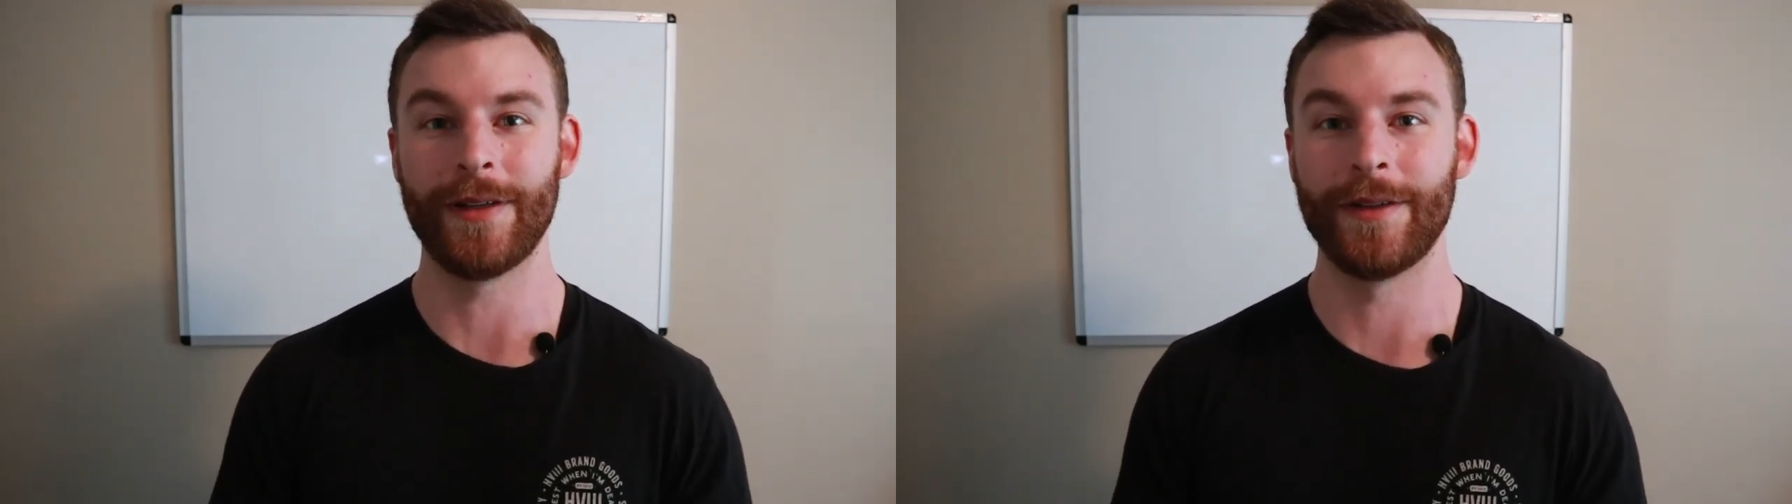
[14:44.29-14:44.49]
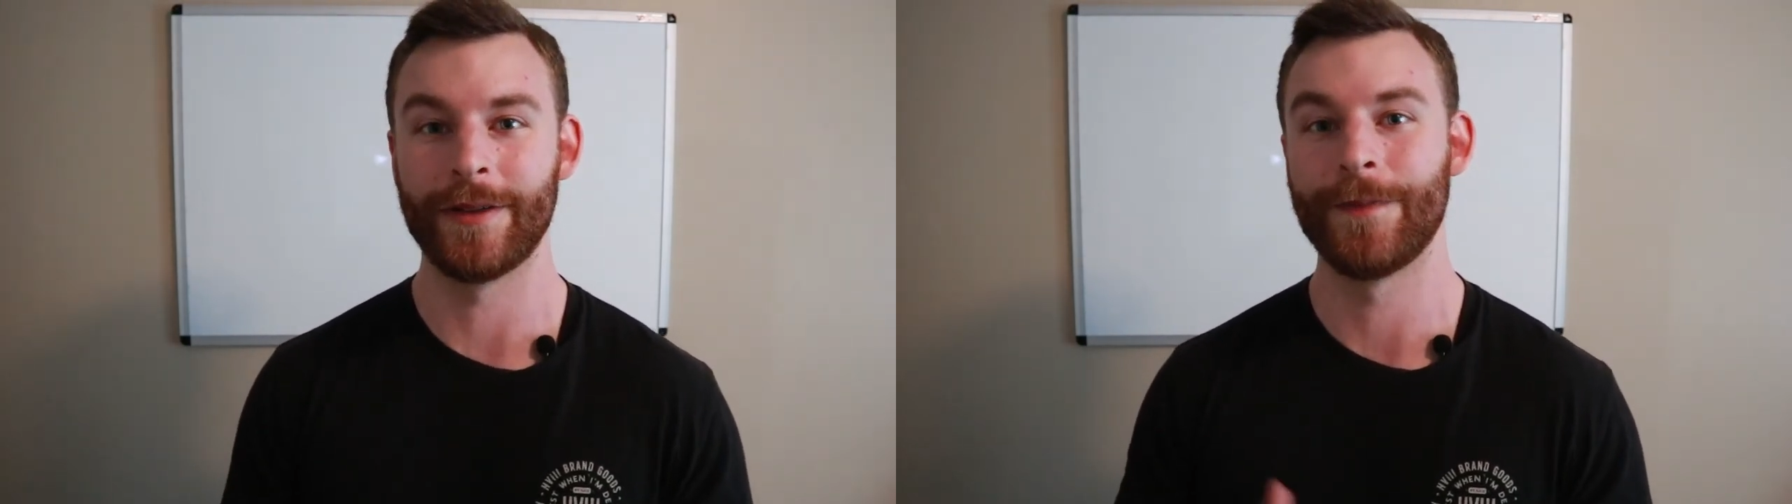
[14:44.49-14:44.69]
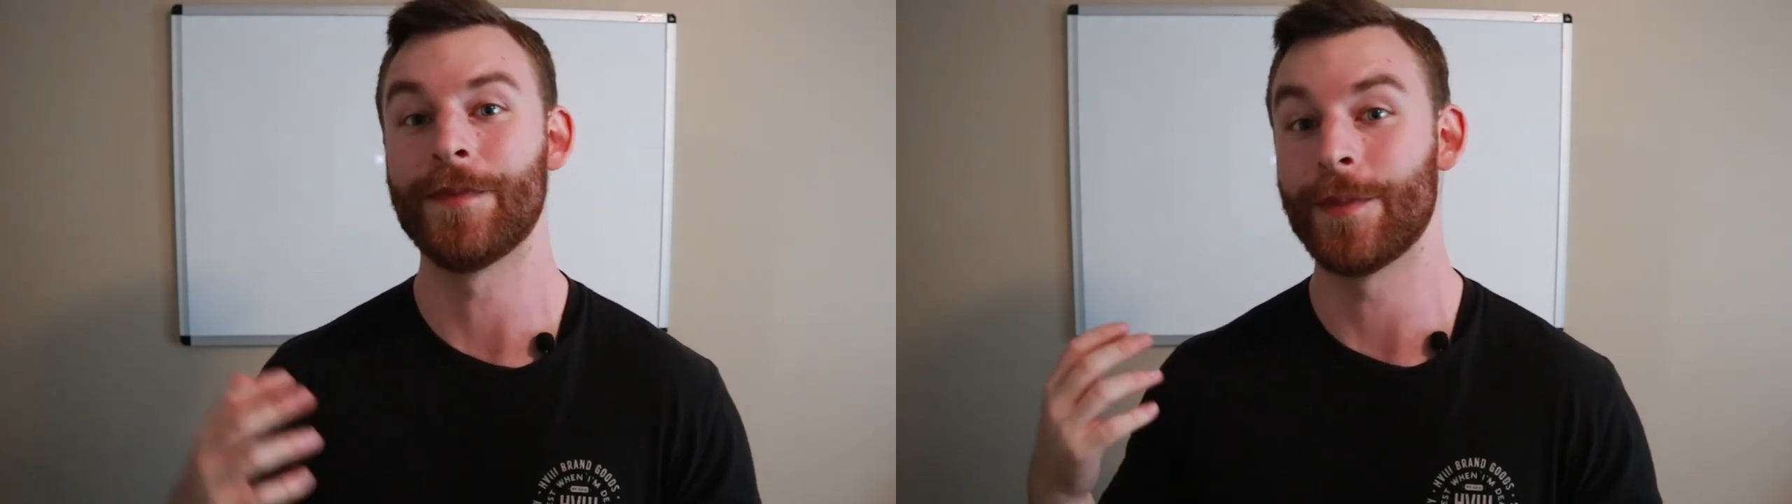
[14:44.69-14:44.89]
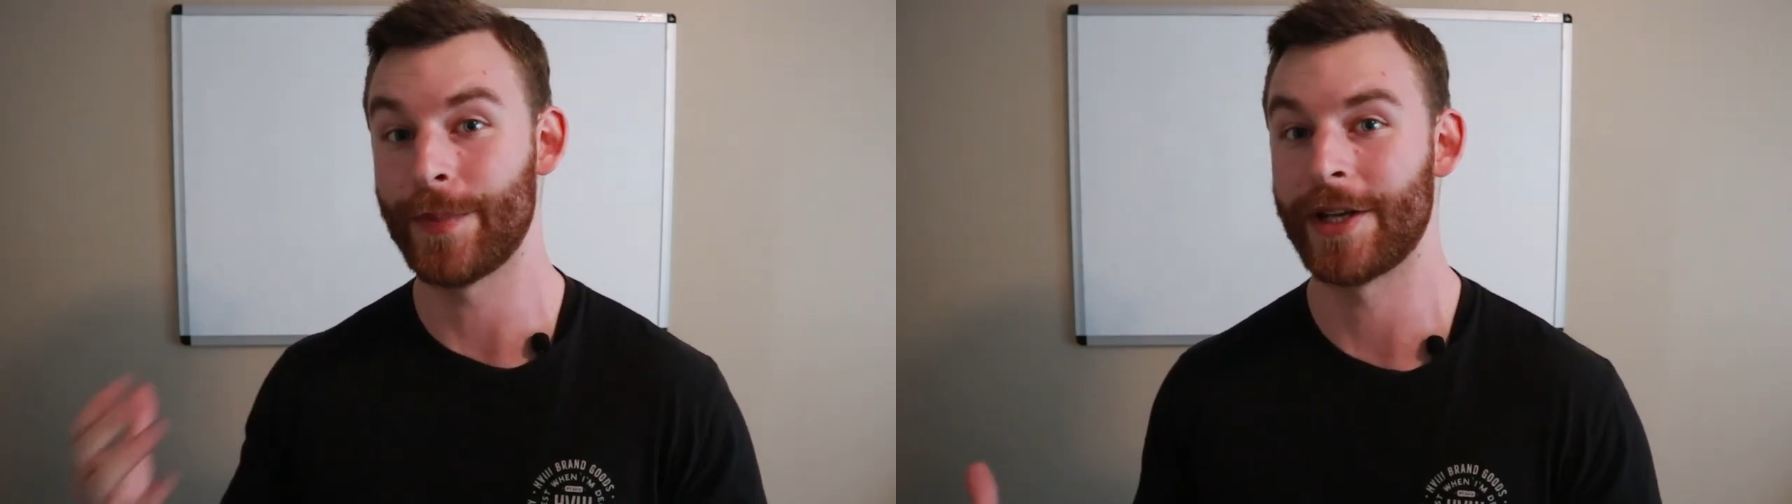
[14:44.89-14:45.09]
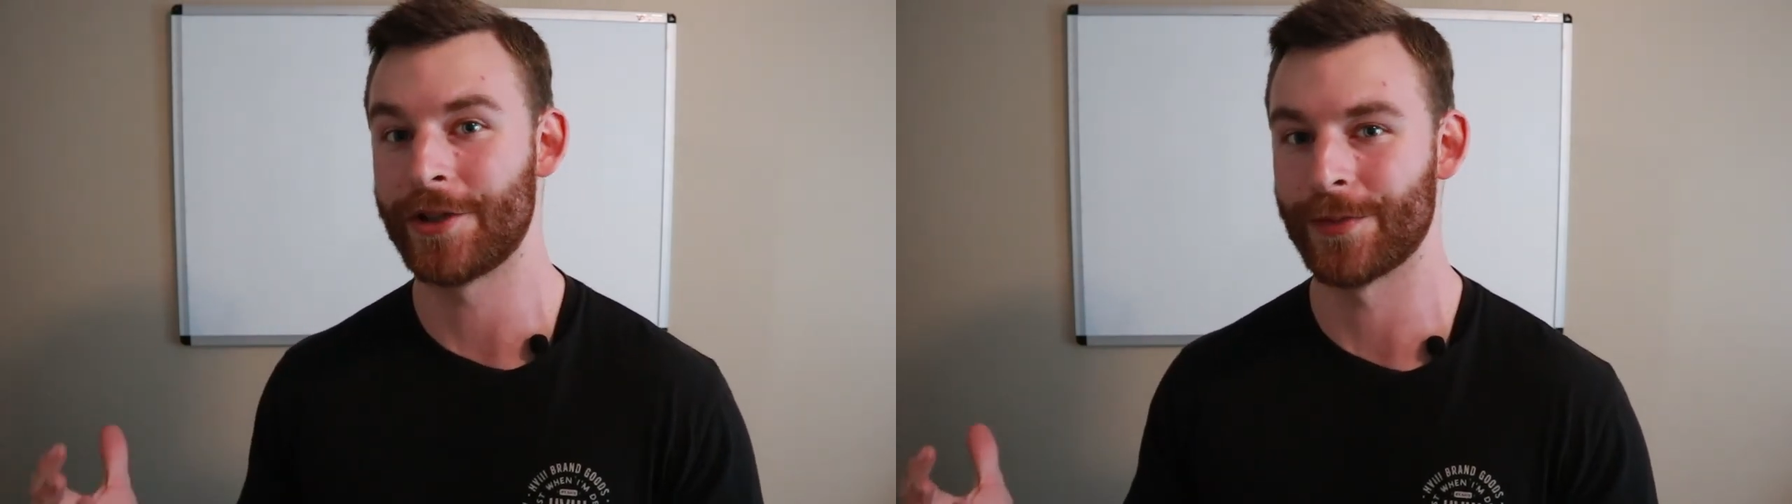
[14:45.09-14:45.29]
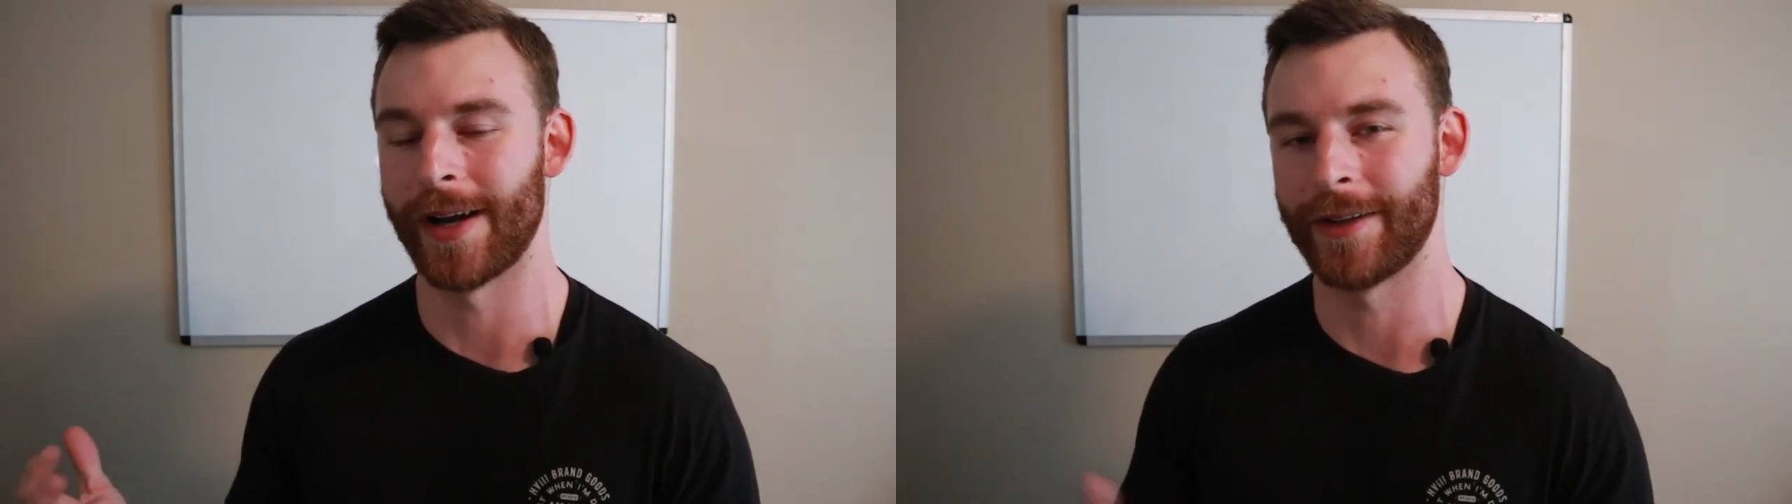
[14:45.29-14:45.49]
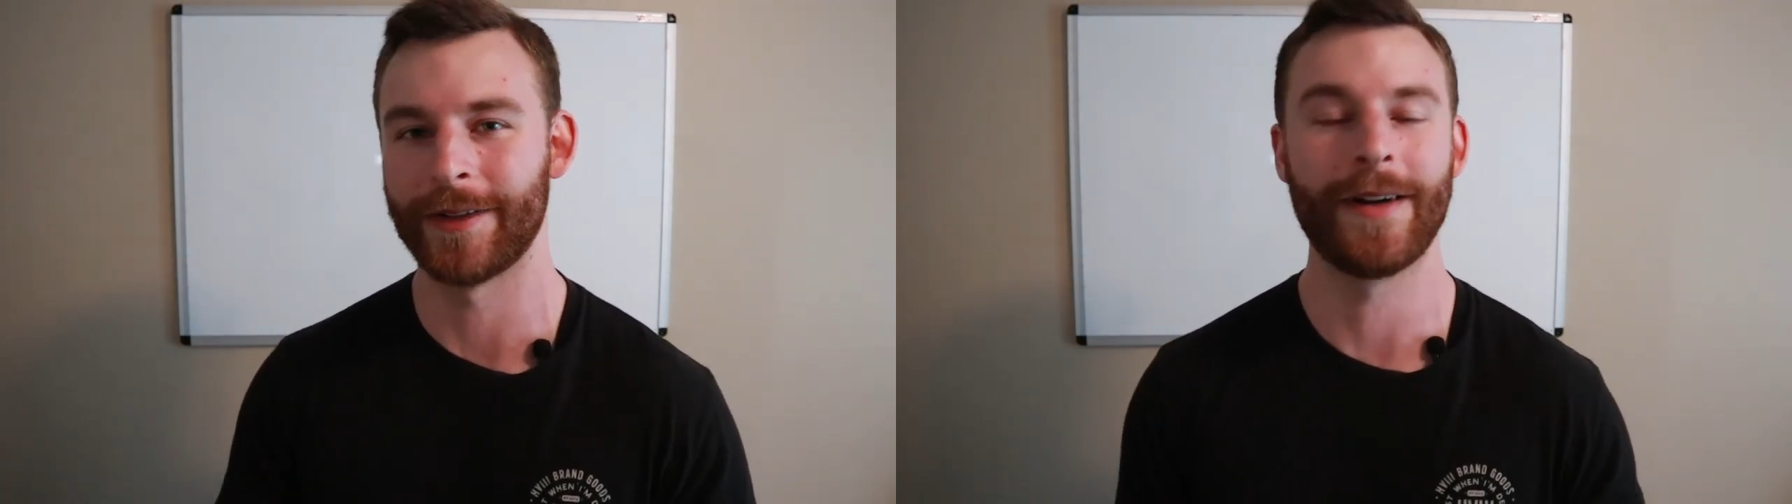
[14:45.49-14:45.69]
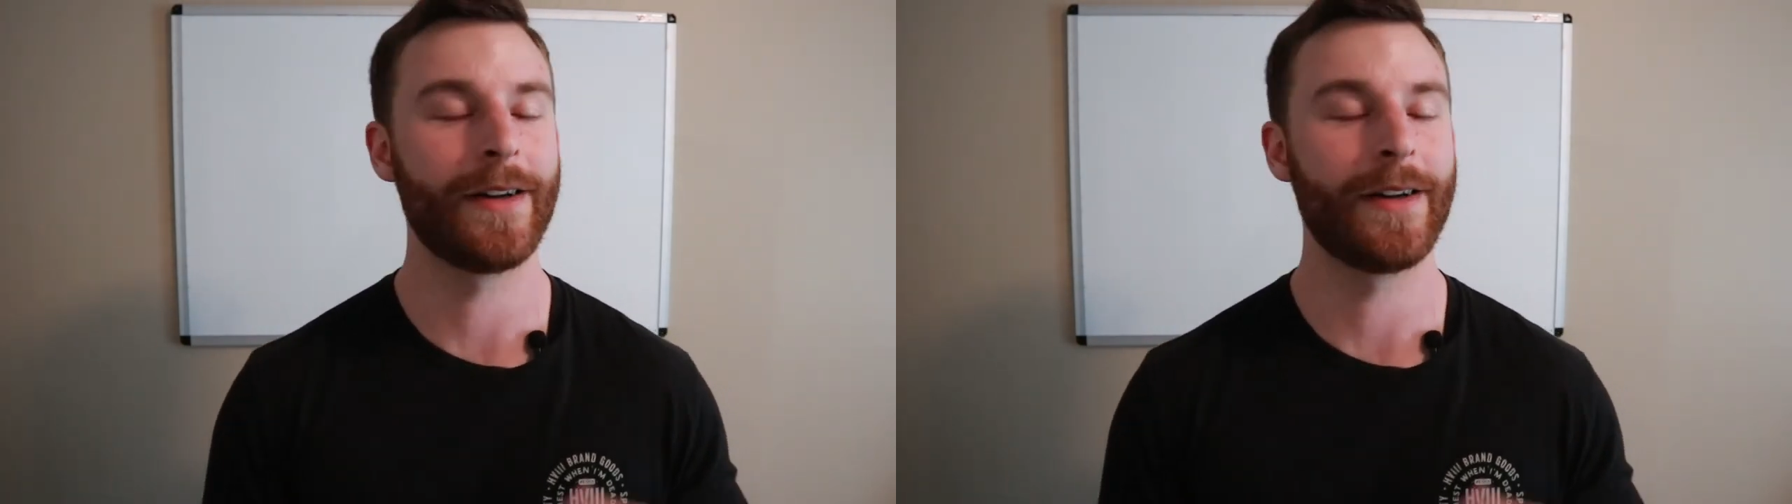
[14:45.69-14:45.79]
is bench press,